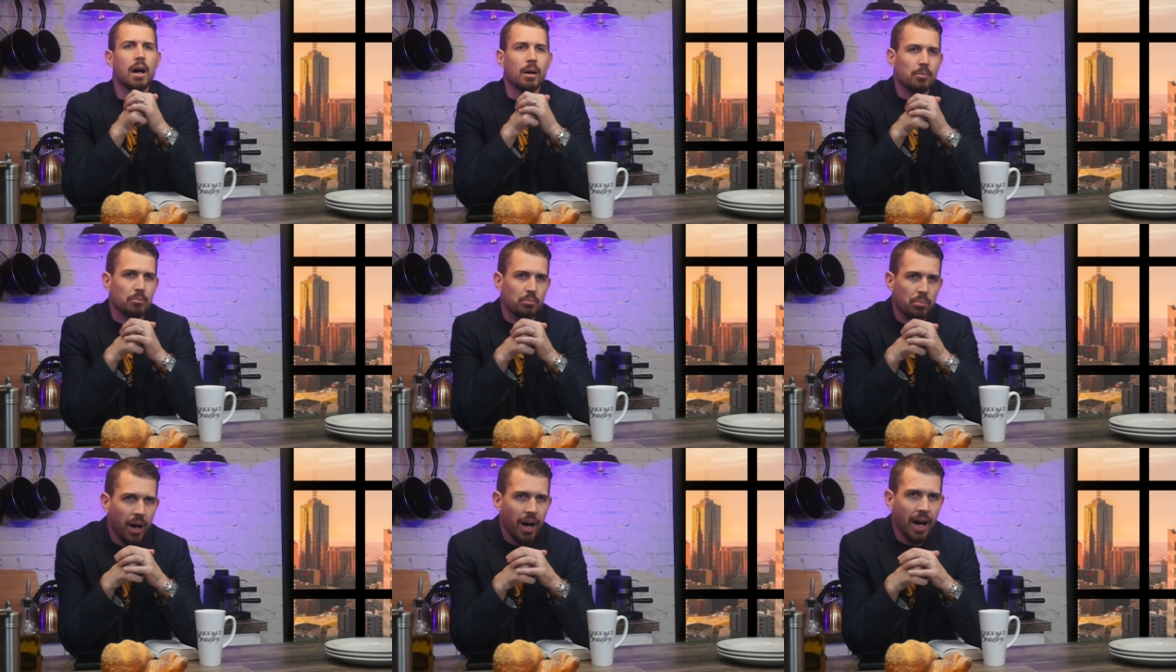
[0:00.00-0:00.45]

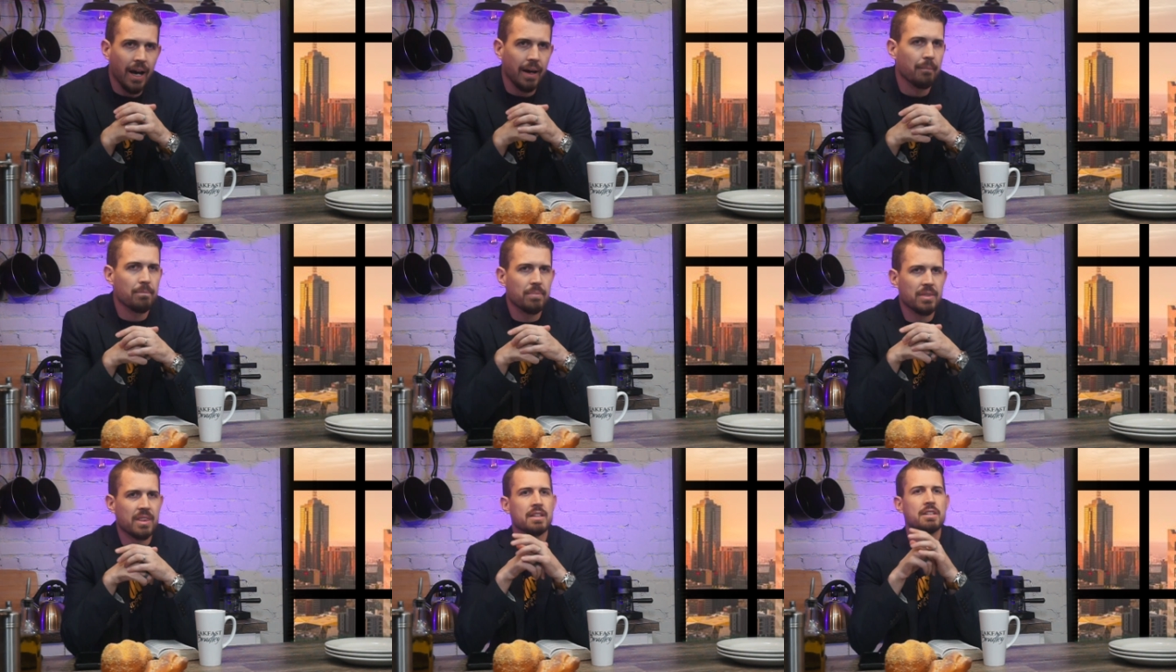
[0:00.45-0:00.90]

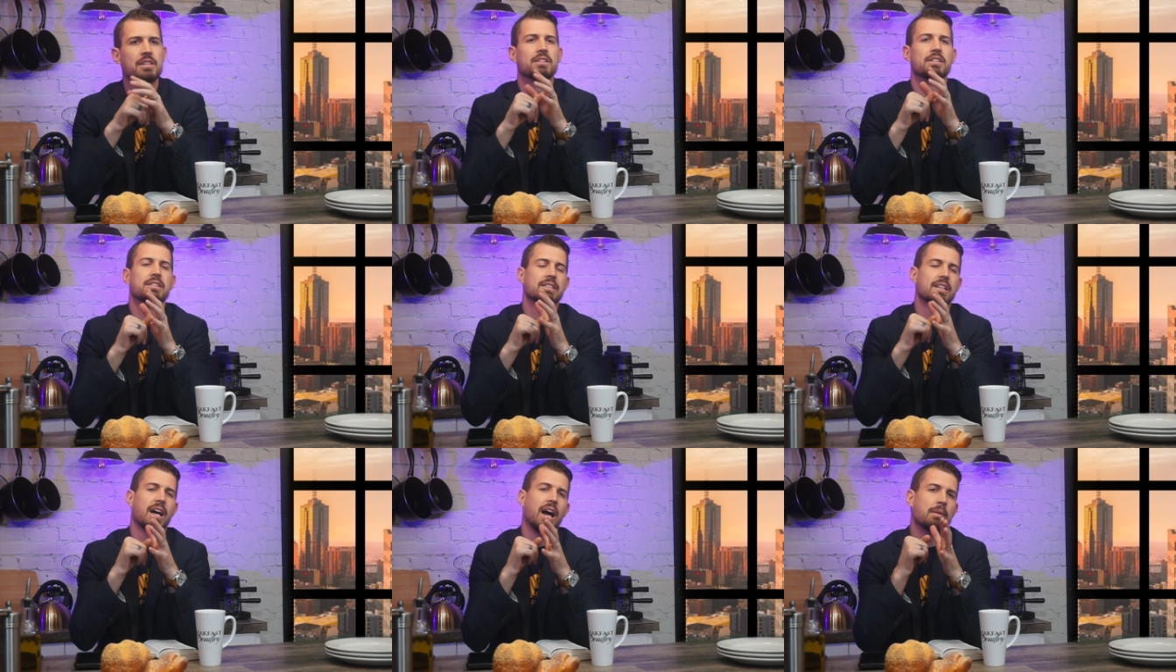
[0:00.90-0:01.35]
But the
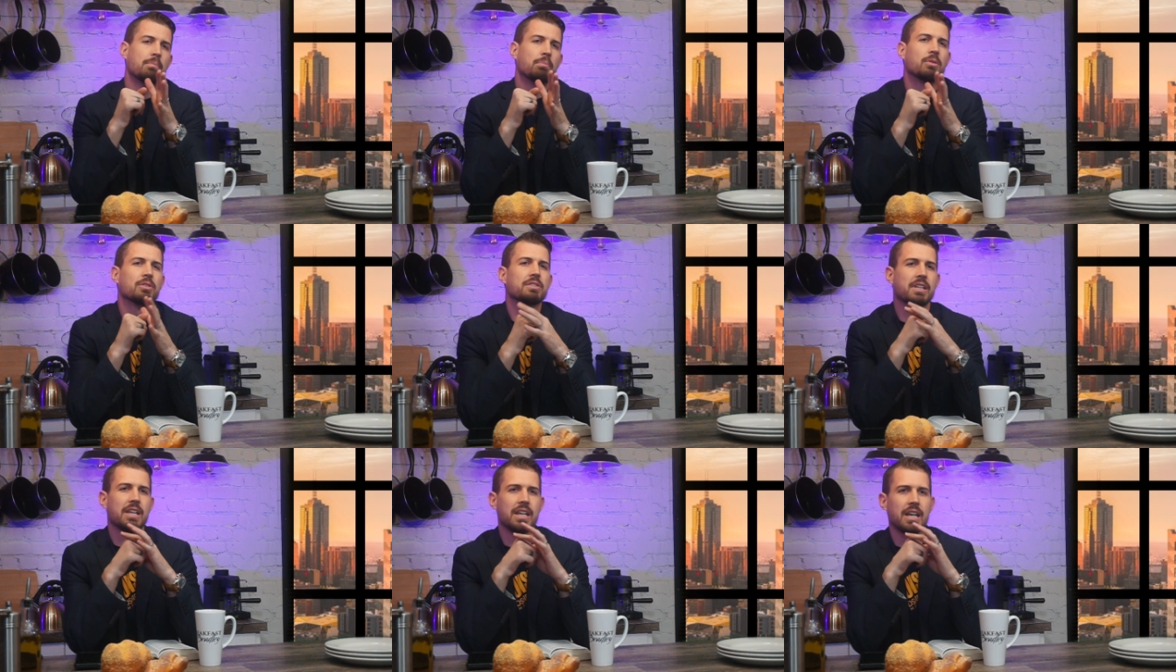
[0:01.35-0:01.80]

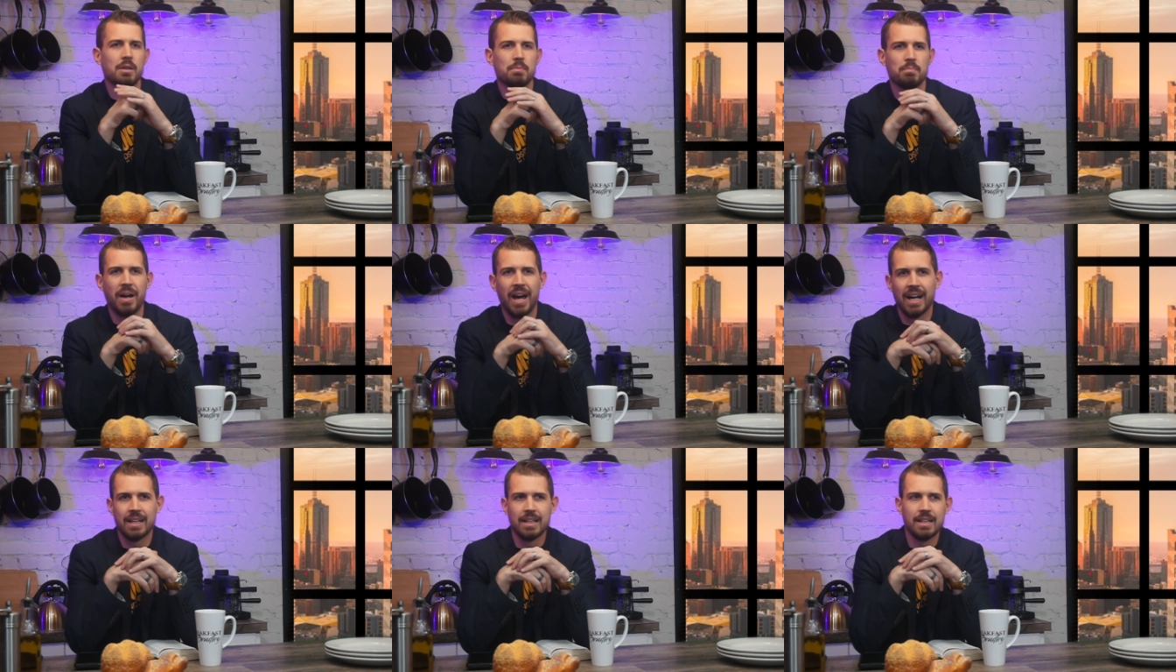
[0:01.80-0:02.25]
disciples'
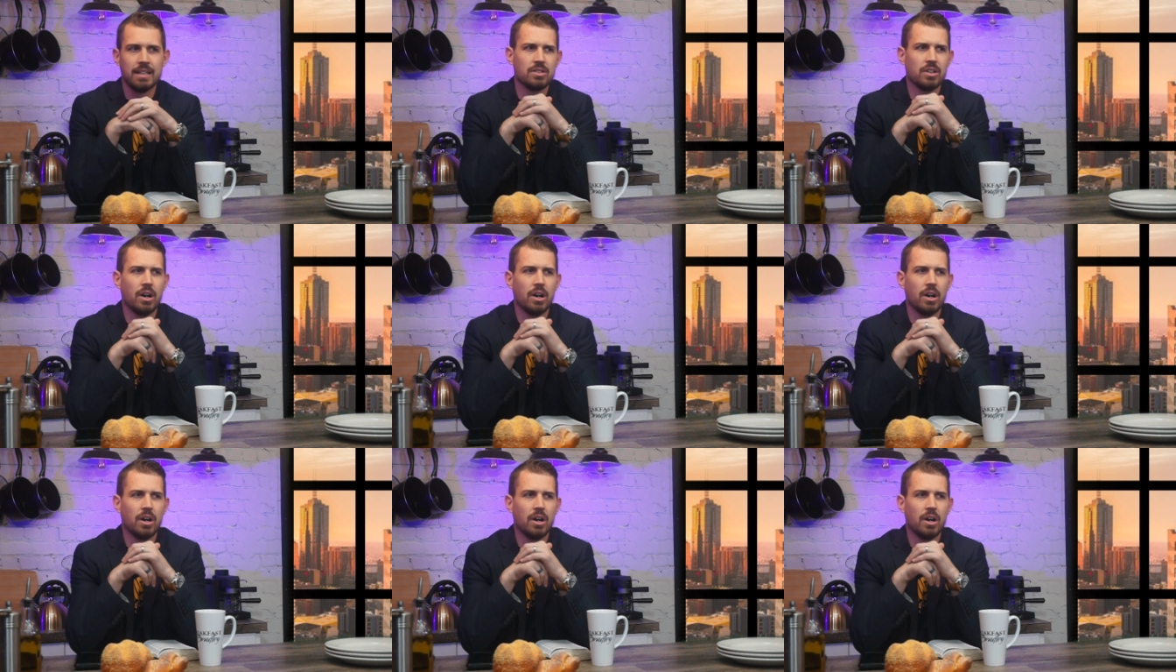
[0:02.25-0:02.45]
kickback is,